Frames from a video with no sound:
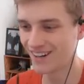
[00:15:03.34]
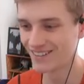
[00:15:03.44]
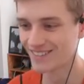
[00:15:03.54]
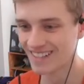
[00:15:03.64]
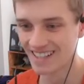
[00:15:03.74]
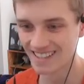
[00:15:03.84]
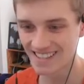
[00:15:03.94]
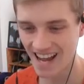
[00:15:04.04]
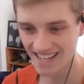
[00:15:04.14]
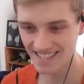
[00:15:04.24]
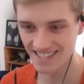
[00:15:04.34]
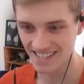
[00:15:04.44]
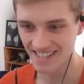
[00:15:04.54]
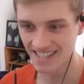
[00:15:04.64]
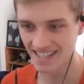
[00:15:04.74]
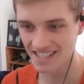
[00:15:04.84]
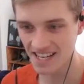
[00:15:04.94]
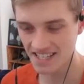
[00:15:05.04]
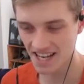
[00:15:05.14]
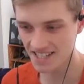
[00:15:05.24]
bro. The tension.
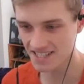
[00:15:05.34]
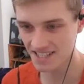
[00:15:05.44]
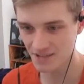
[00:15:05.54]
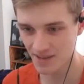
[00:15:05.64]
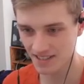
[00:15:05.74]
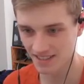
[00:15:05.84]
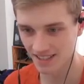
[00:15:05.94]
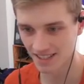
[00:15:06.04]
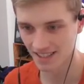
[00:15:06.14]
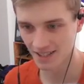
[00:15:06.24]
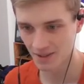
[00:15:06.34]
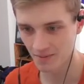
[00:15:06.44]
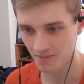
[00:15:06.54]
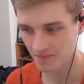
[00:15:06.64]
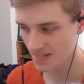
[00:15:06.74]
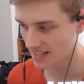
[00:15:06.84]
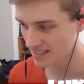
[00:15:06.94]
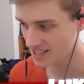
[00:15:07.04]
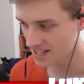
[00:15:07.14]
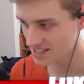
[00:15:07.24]
The tension is real.
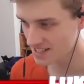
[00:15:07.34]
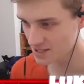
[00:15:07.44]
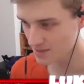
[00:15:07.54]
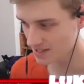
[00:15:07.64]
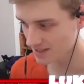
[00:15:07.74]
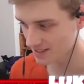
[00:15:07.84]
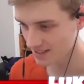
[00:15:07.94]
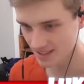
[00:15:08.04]
The tension is real.